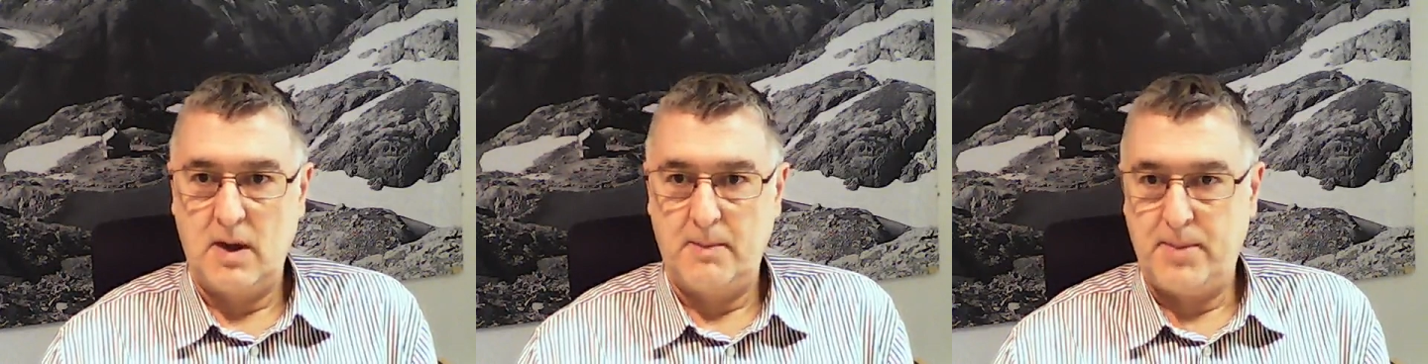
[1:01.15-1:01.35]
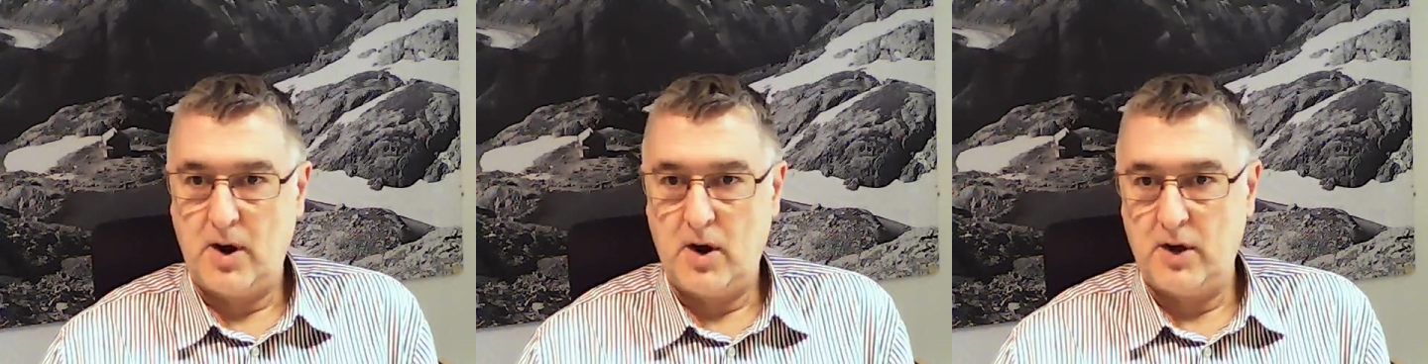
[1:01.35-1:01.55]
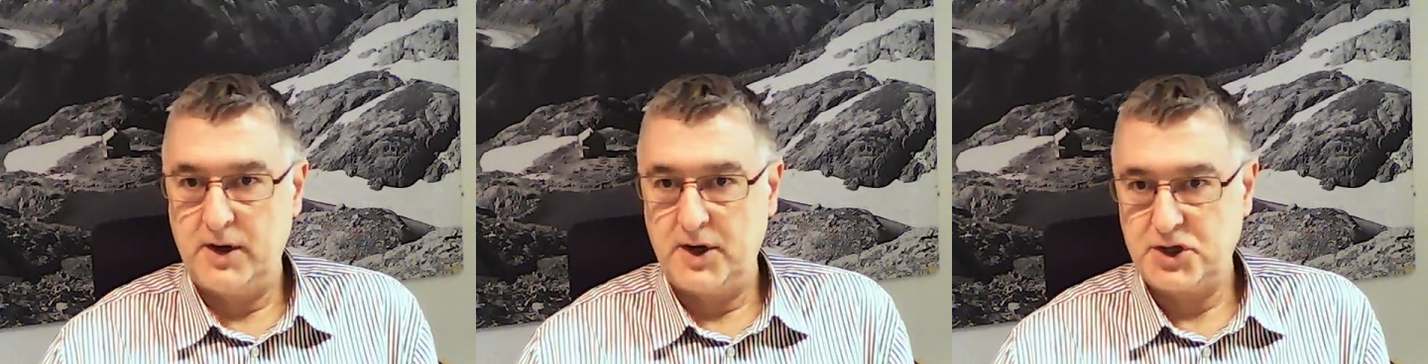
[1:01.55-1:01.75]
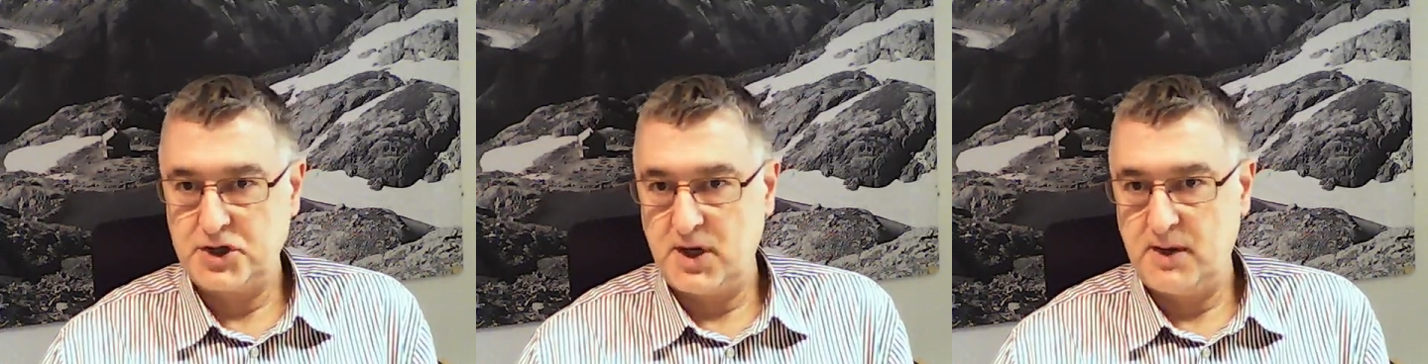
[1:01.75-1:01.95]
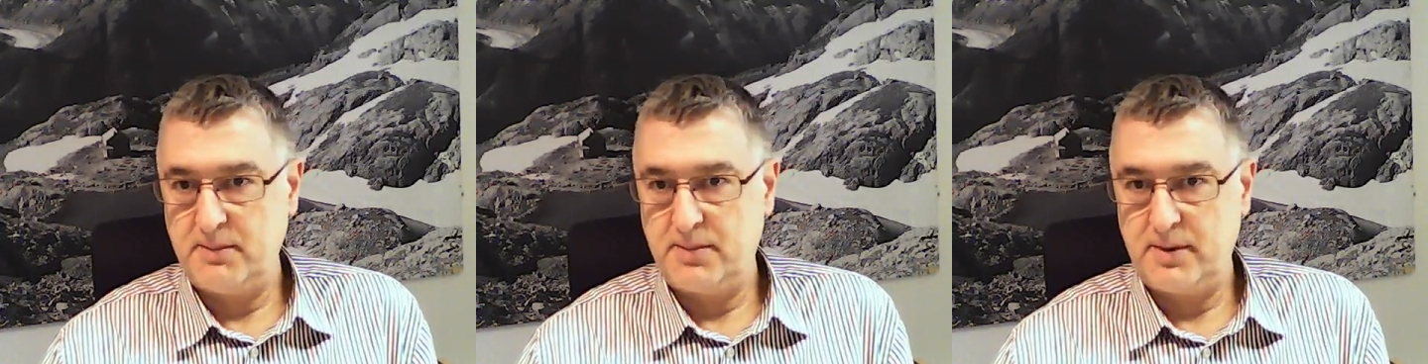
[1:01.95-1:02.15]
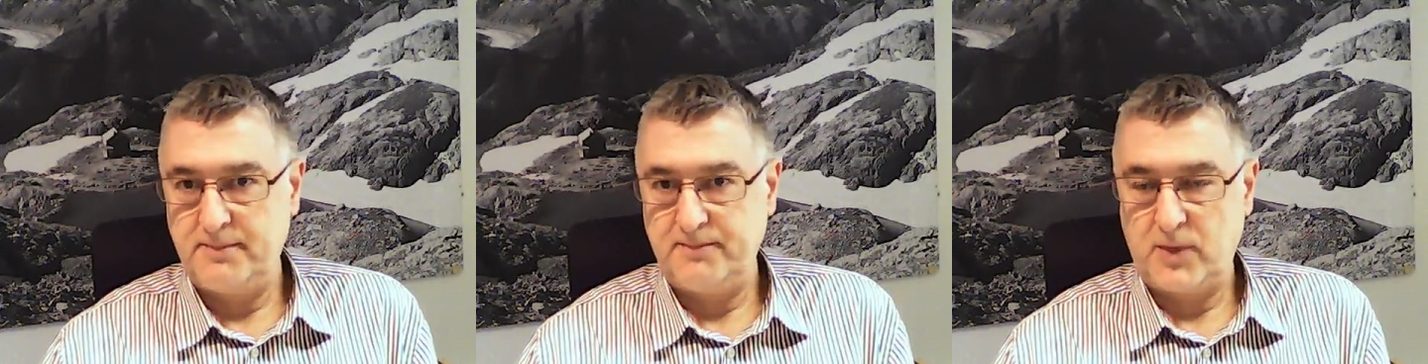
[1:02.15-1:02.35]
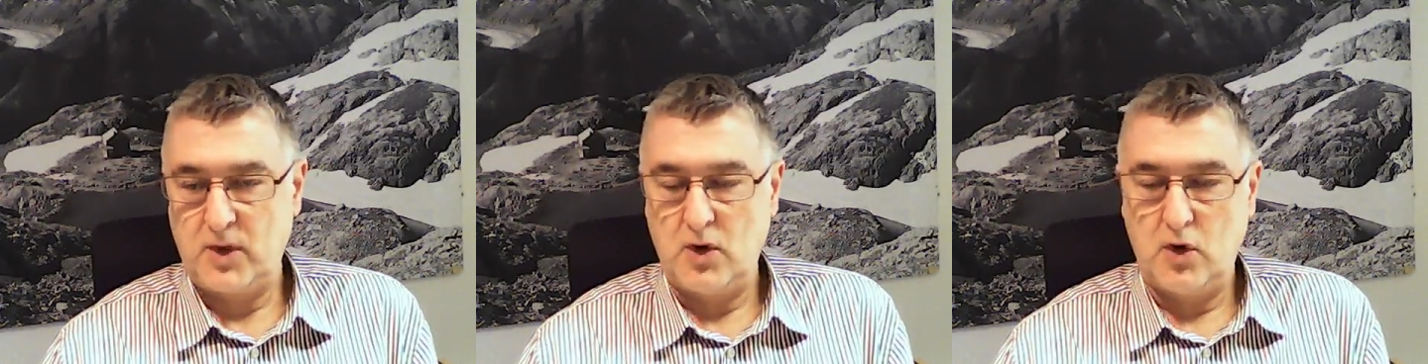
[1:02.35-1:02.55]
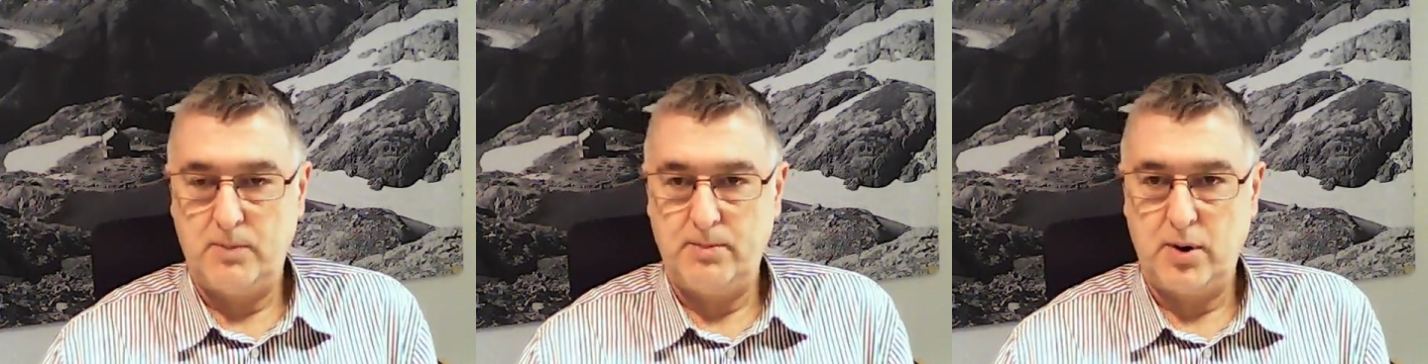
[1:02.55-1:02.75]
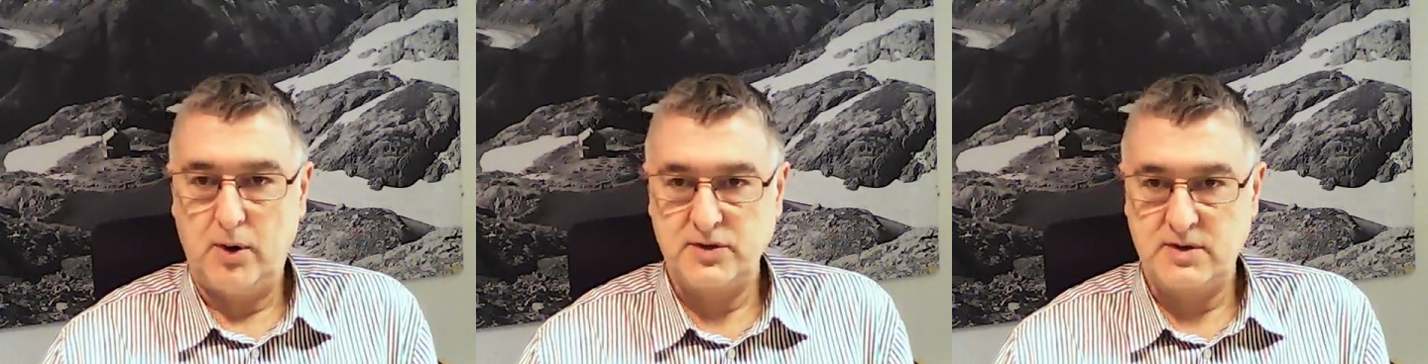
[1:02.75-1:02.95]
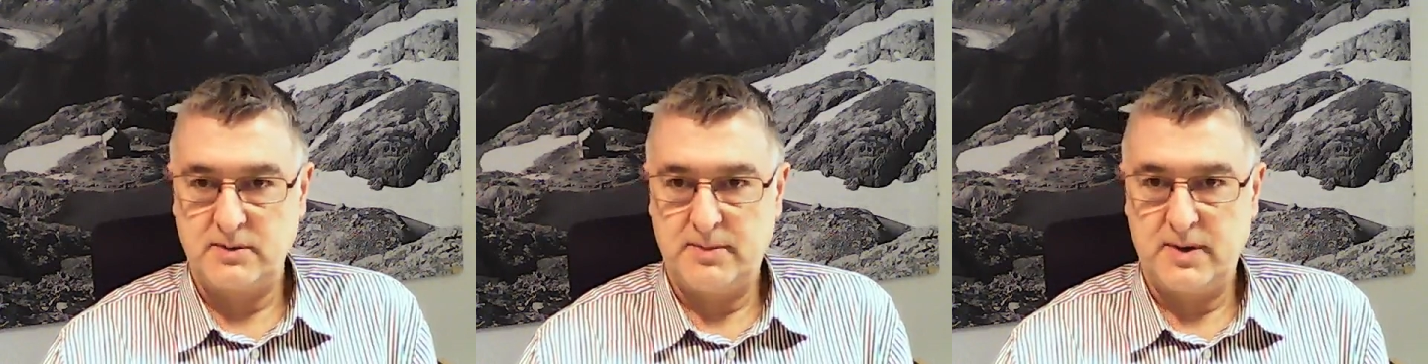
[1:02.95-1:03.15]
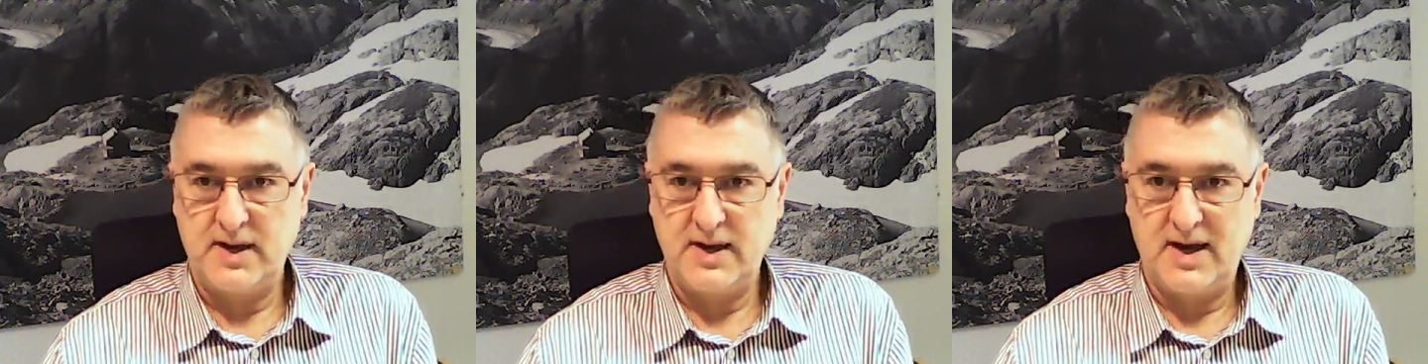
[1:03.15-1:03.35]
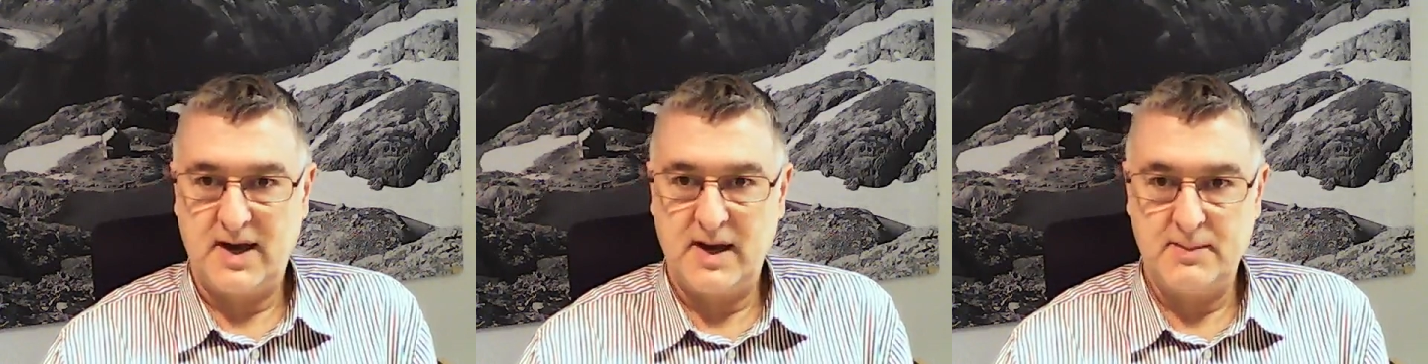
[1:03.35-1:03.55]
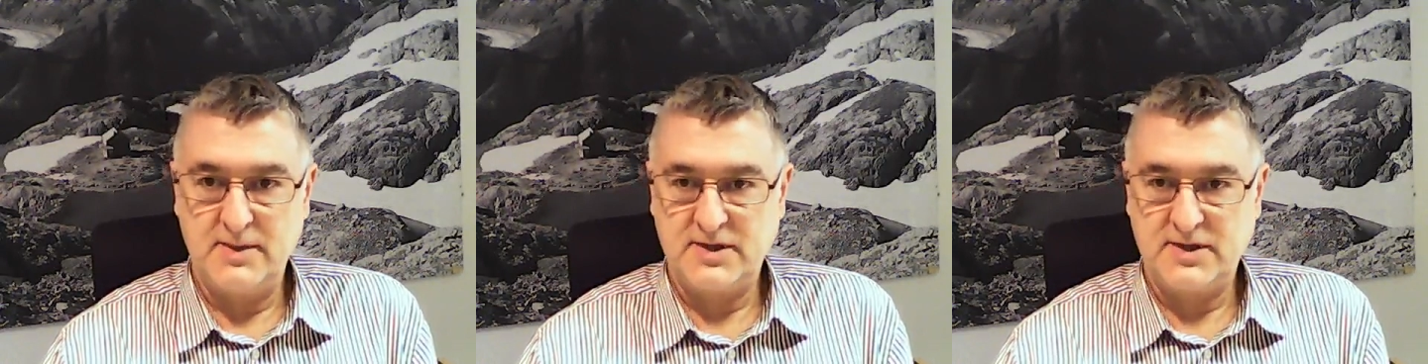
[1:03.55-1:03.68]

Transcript: a partnership, or possibly a